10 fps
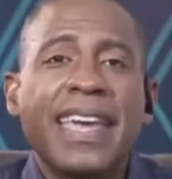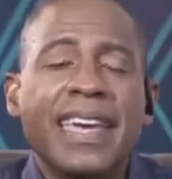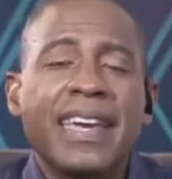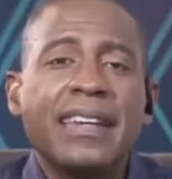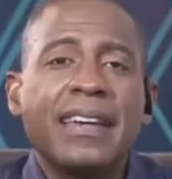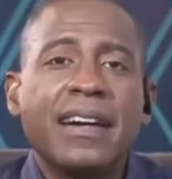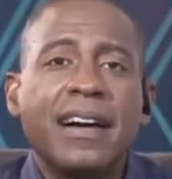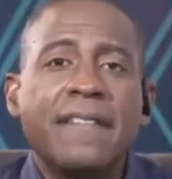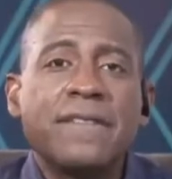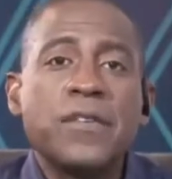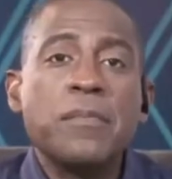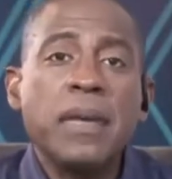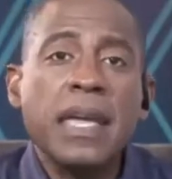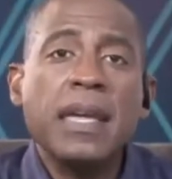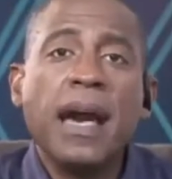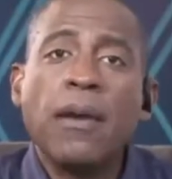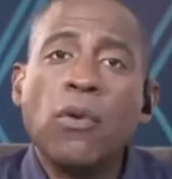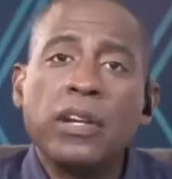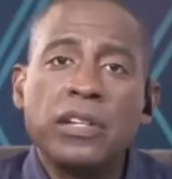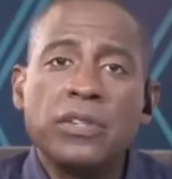And uh, for me, I
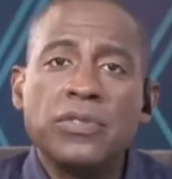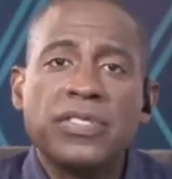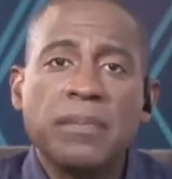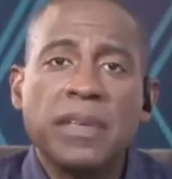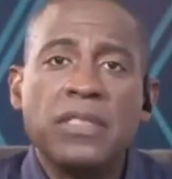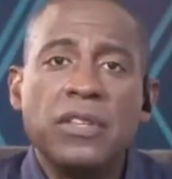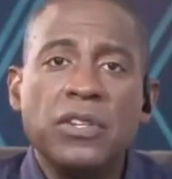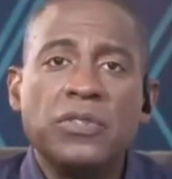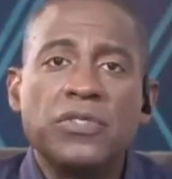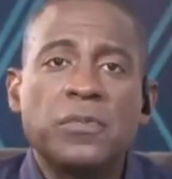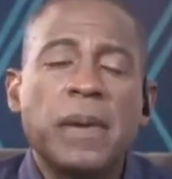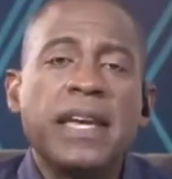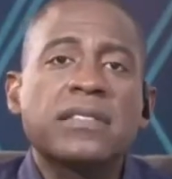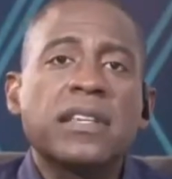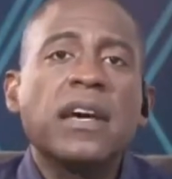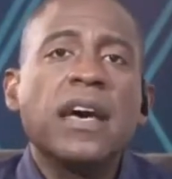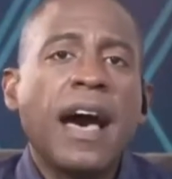wanted to do something in the news space.